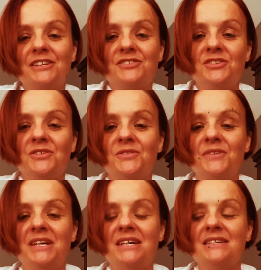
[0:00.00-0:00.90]
to do
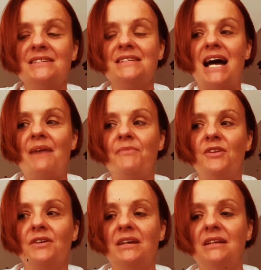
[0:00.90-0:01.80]
is I'm
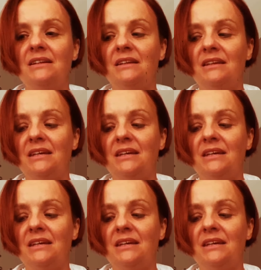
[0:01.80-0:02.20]
looking